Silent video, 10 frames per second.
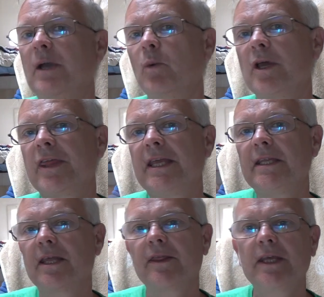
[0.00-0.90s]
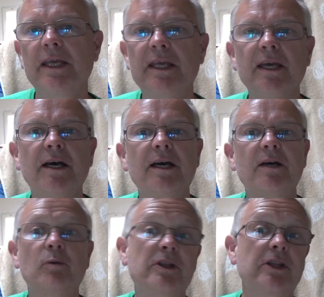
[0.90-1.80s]
within the
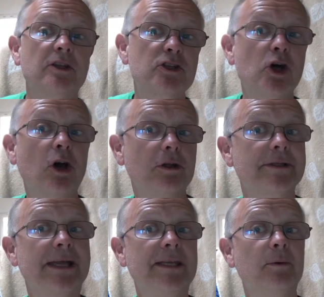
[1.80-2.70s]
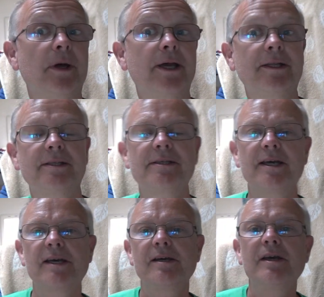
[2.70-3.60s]
toilet anyway. And
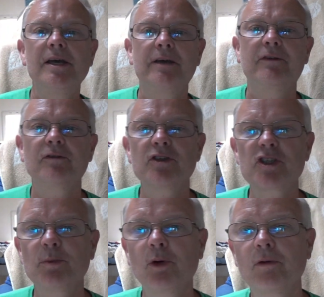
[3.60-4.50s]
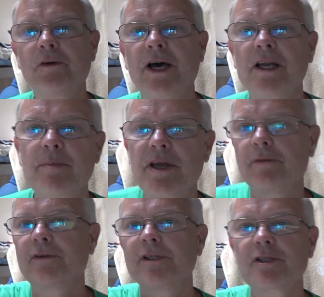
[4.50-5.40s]
if you're in a small van, I bet
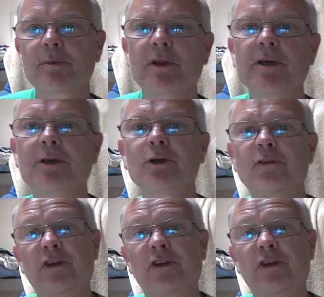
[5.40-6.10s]
it could